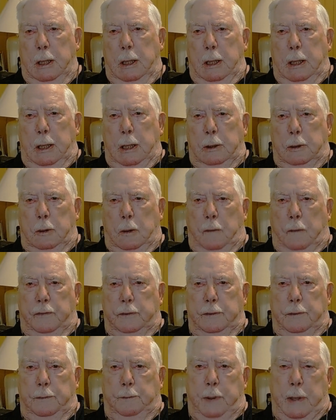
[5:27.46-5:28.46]
And over
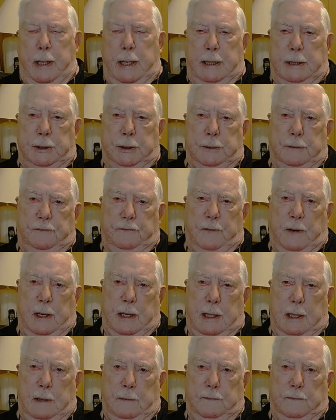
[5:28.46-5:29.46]
the past
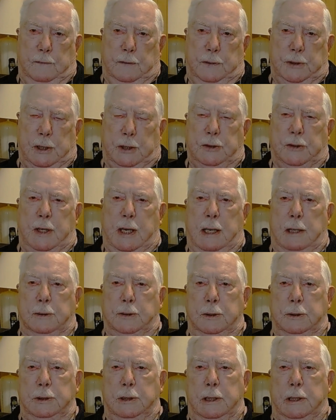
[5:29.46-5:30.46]
5,000 or
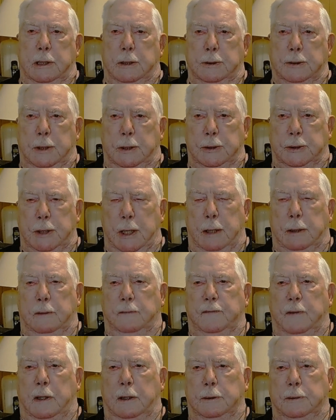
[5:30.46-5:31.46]
6,000 years as
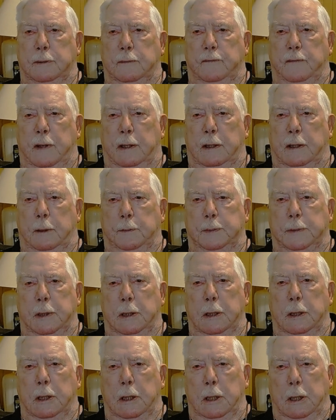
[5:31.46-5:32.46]
Sanibel developed,
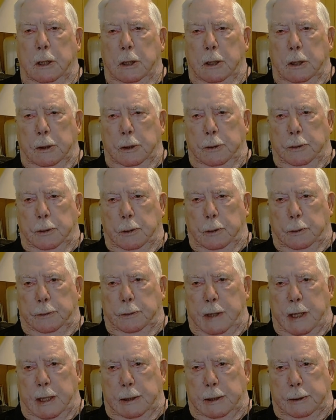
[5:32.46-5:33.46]

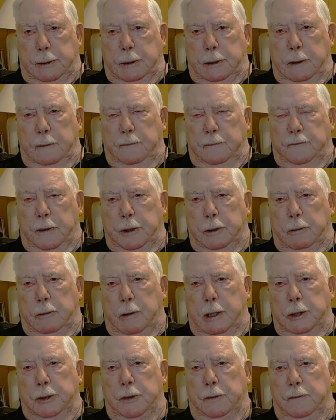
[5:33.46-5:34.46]
that
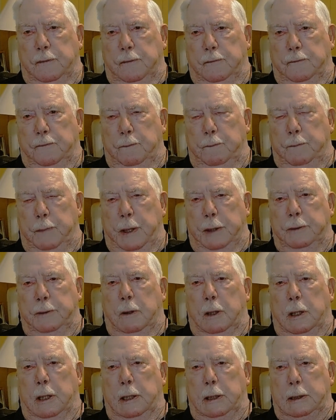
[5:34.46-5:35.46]
configuration of
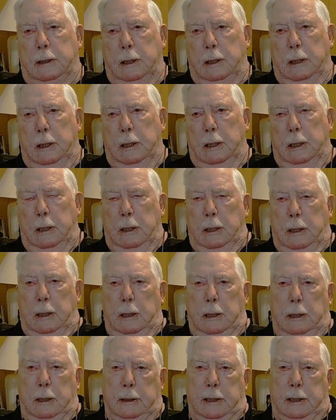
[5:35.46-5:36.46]
bedrock
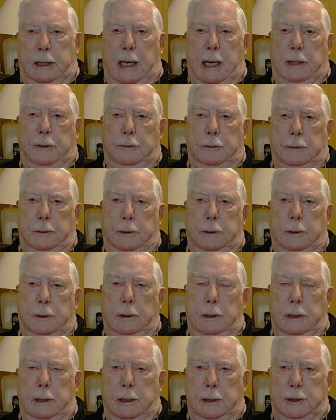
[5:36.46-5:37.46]
gathered
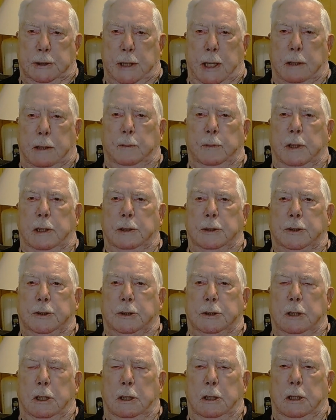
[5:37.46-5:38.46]

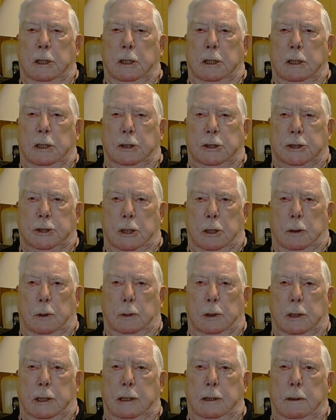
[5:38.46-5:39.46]
sediments and
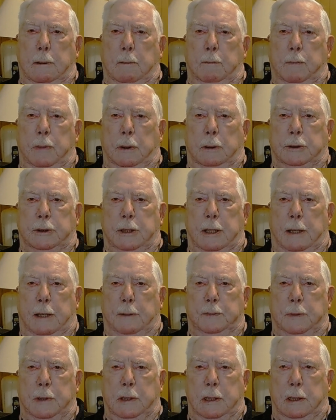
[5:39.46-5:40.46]
slowly built
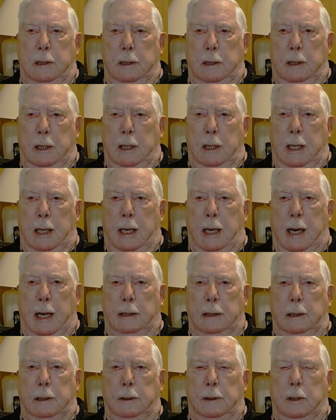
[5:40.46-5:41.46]
up the
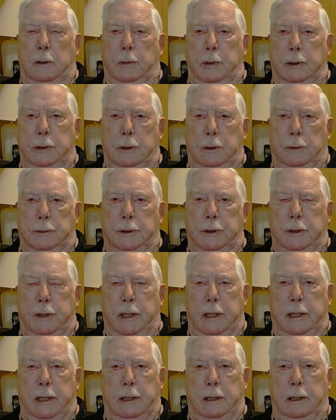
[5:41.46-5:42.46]
island that we know
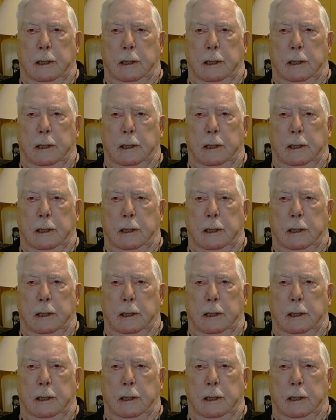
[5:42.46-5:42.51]
today